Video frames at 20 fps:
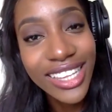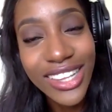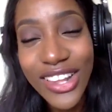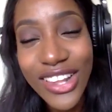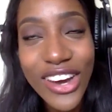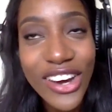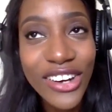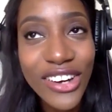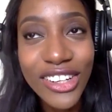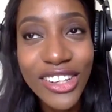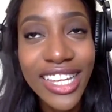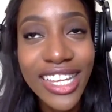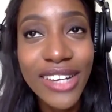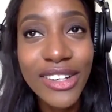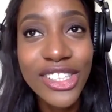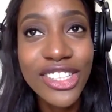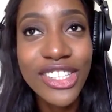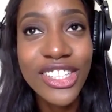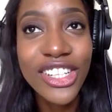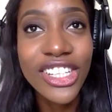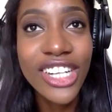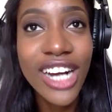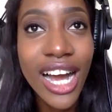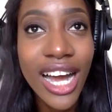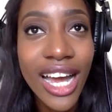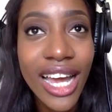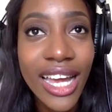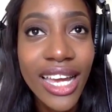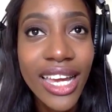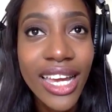no they would just
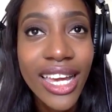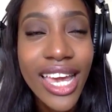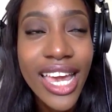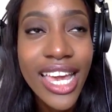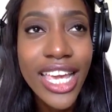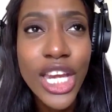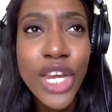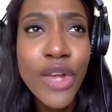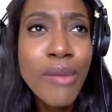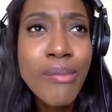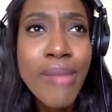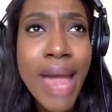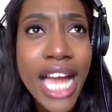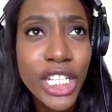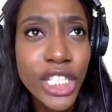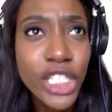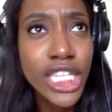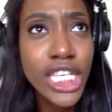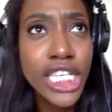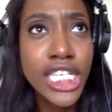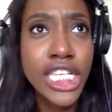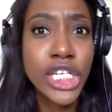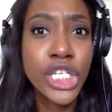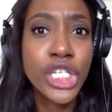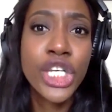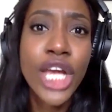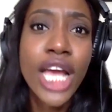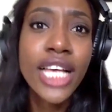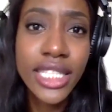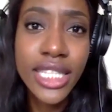cry can you imagine this
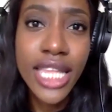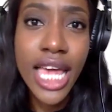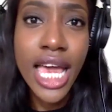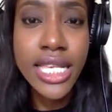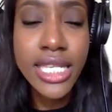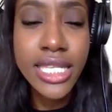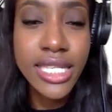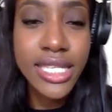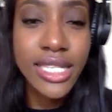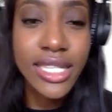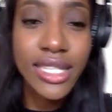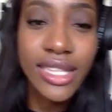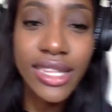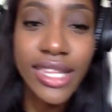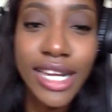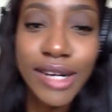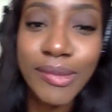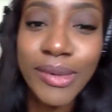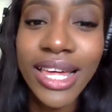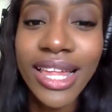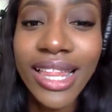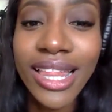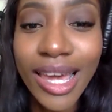injustice? They'd yeah. be